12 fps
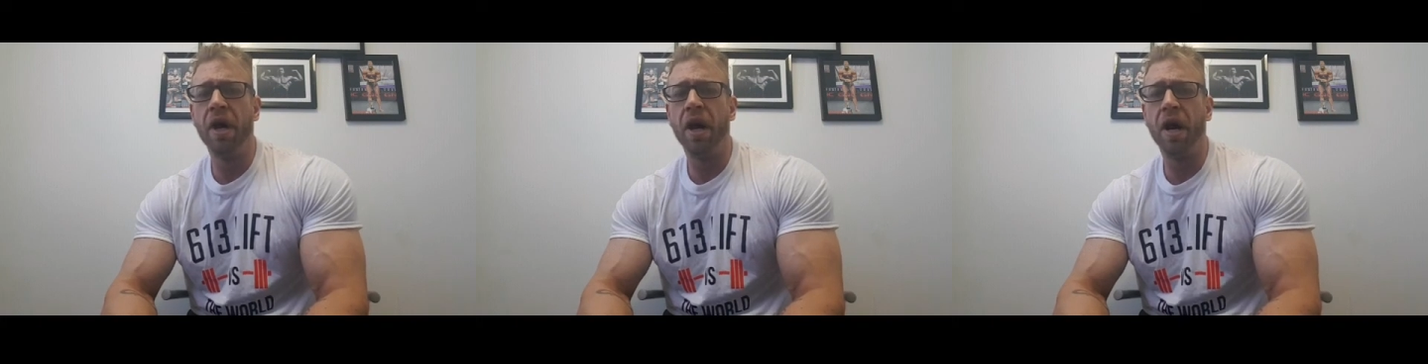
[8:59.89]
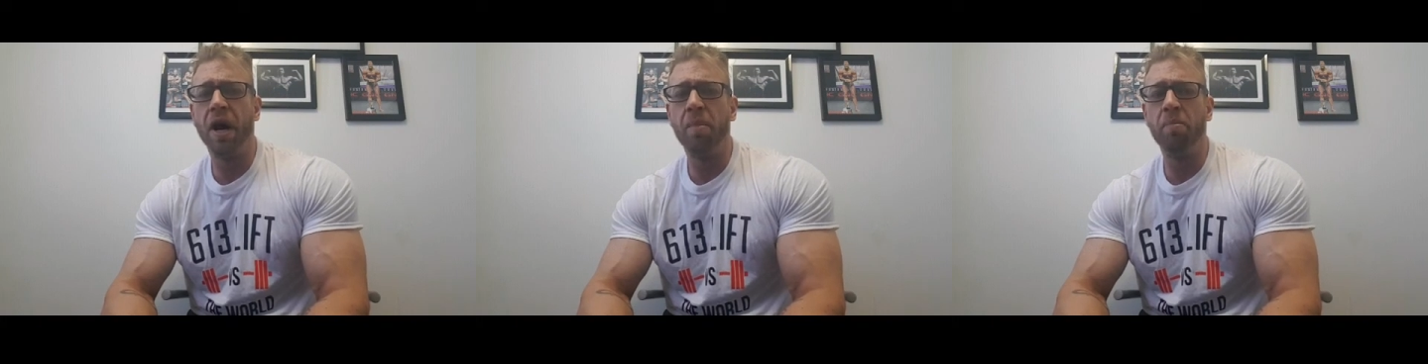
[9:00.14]

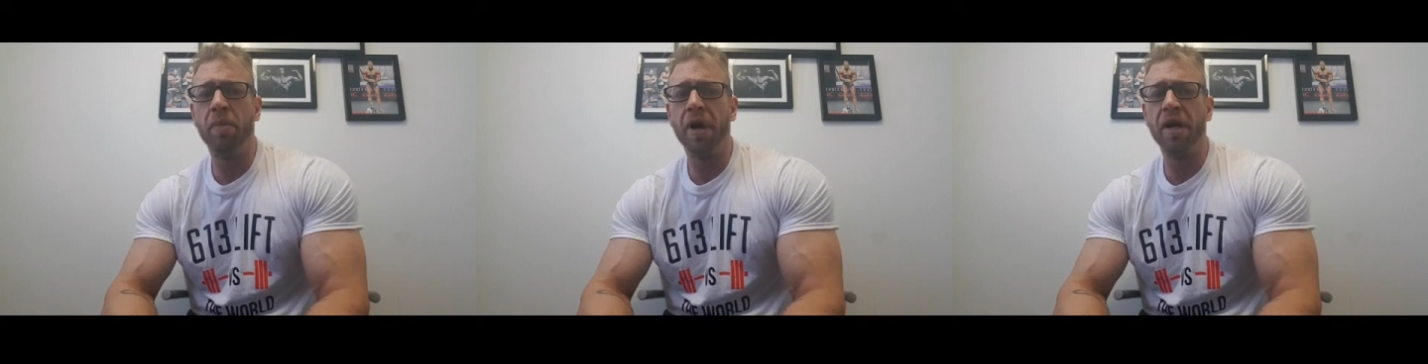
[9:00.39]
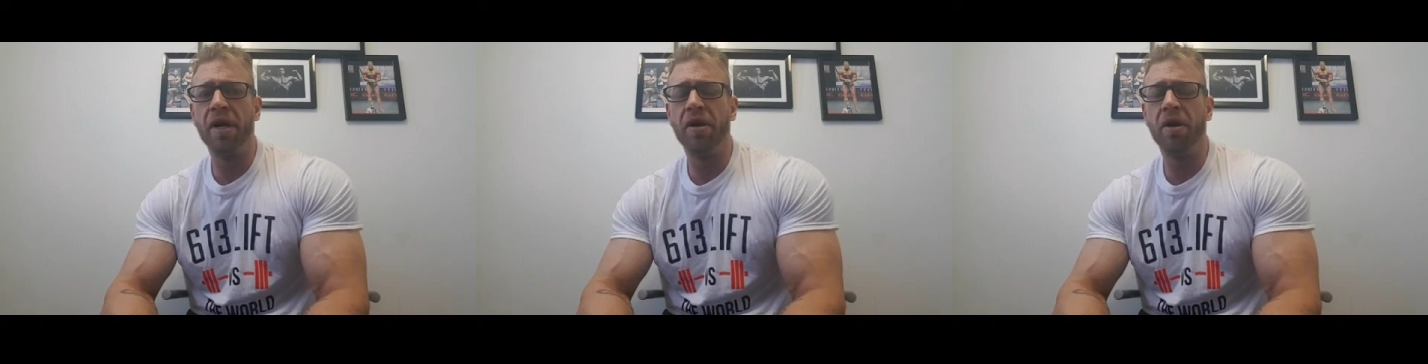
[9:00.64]

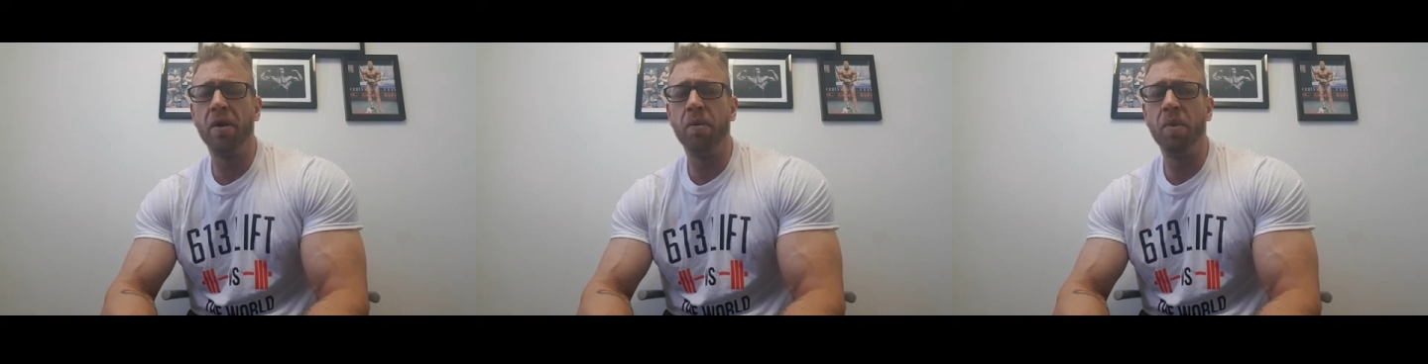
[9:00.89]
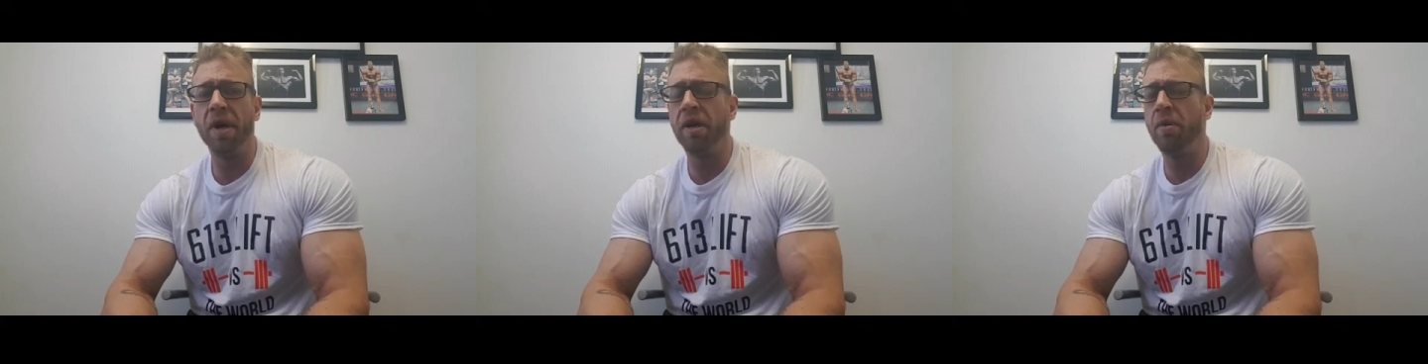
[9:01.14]
but you know
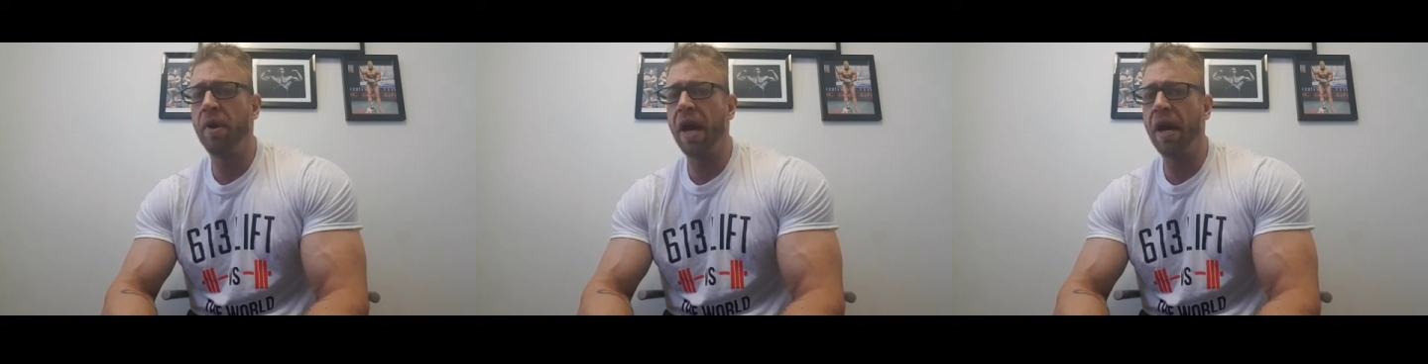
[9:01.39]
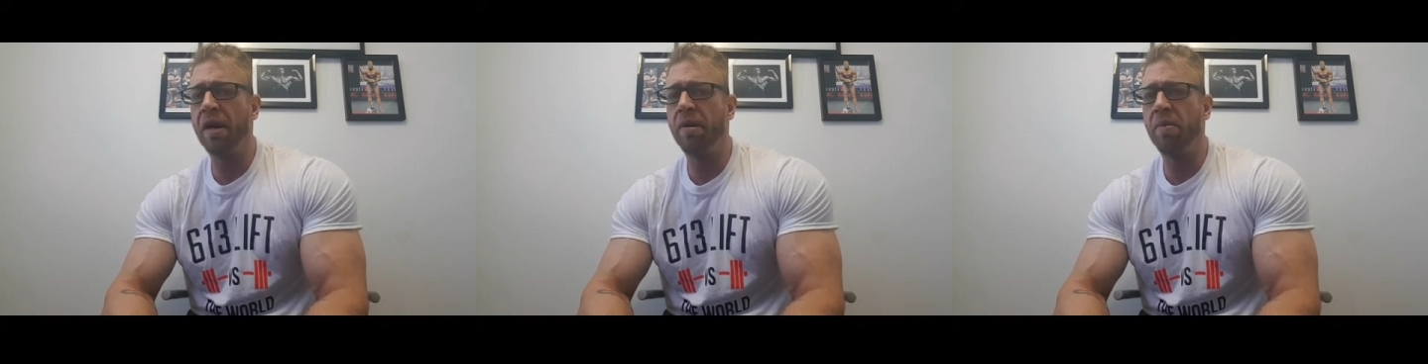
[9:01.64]
what you
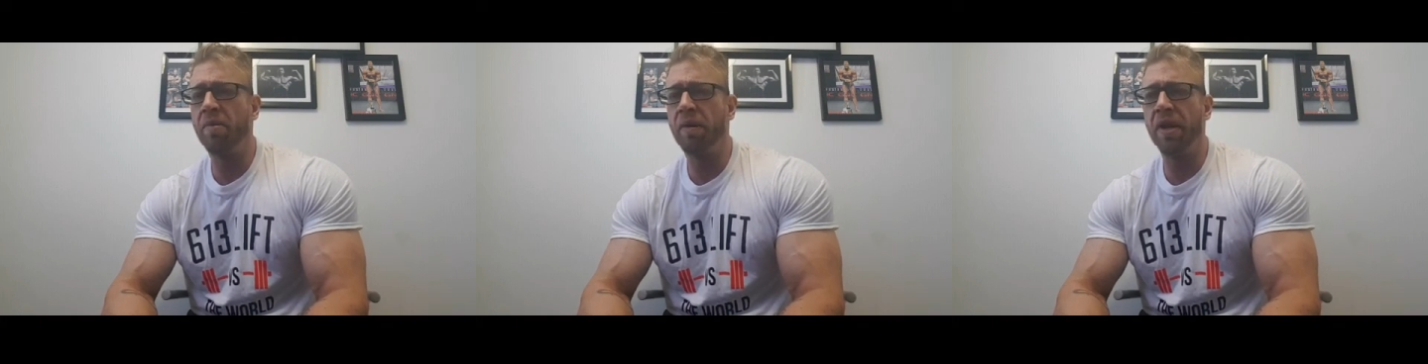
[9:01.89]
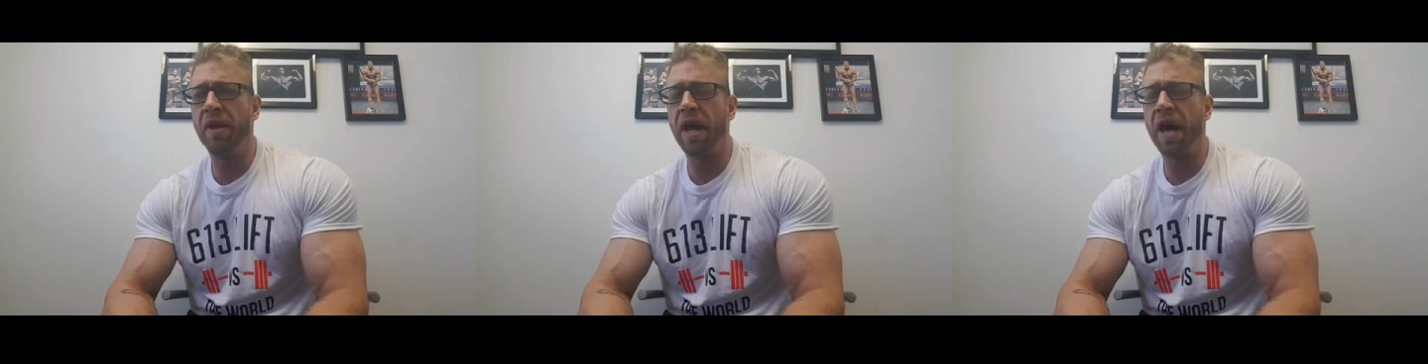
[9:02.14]
get
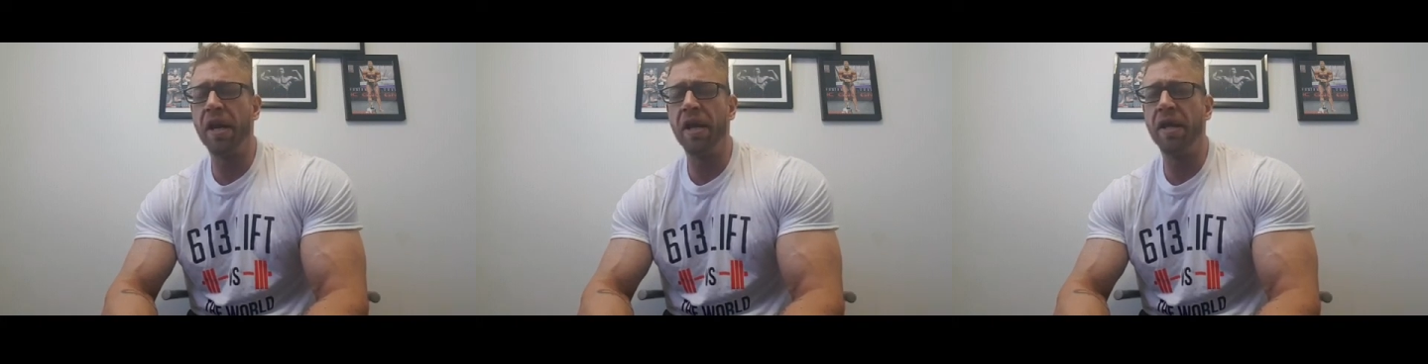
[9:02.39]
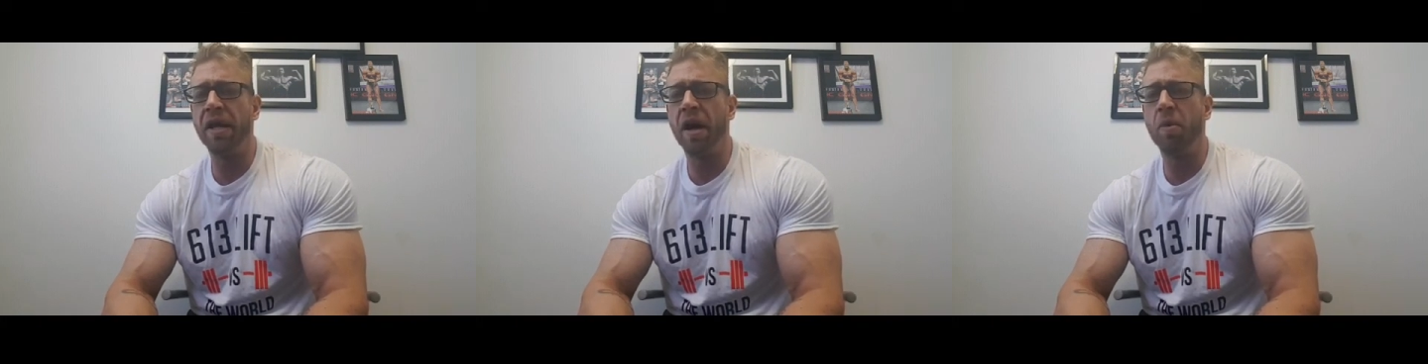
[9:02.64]
in that
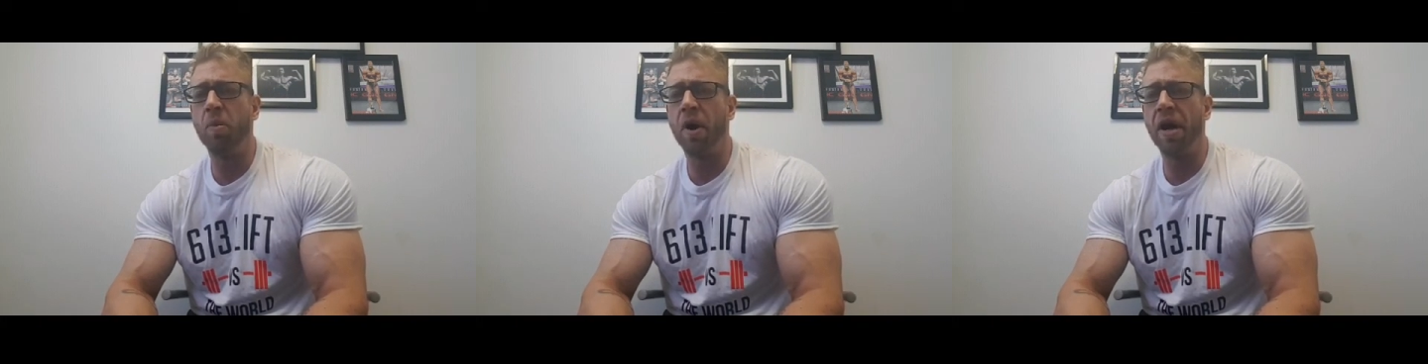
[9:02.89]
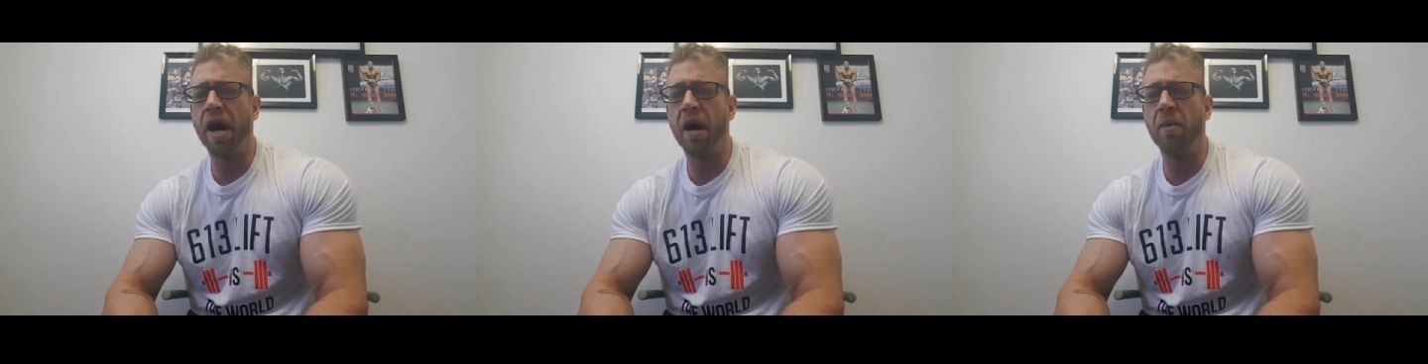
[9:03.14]

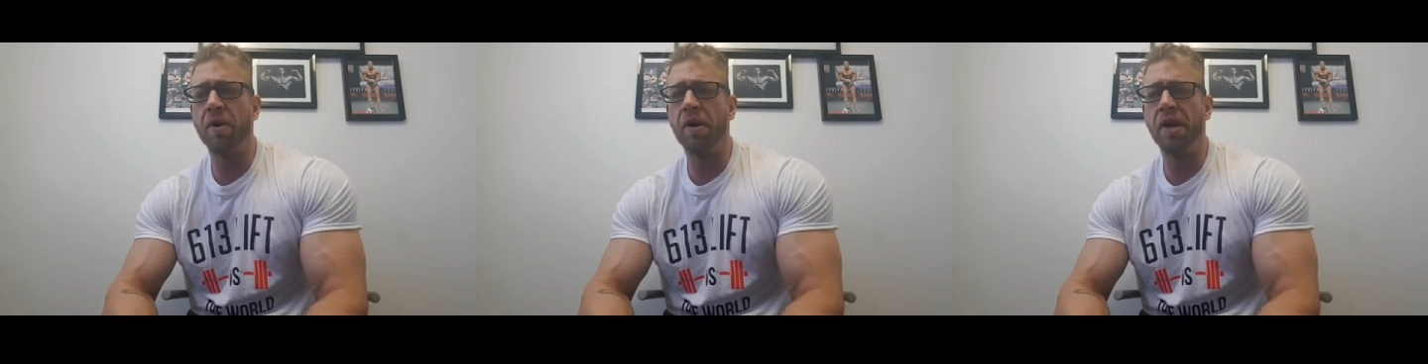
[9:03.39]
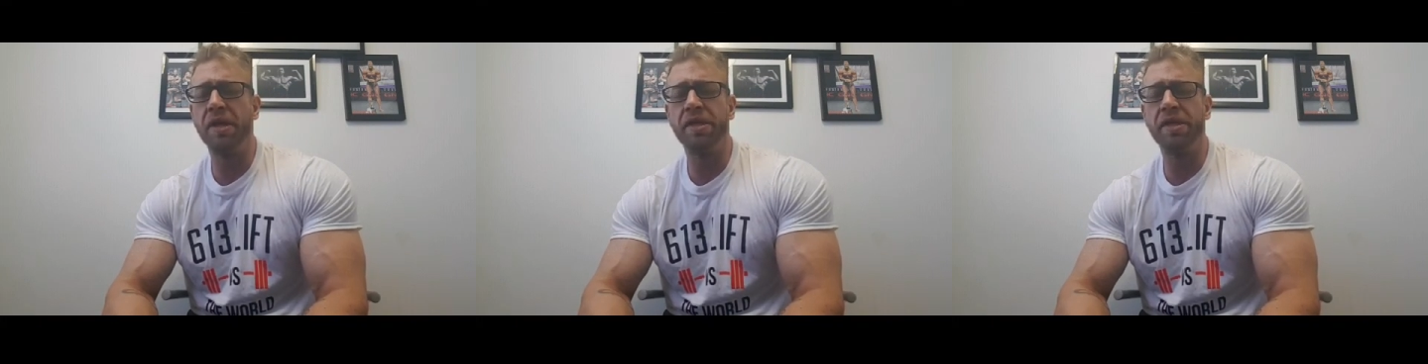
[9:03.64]
1 hour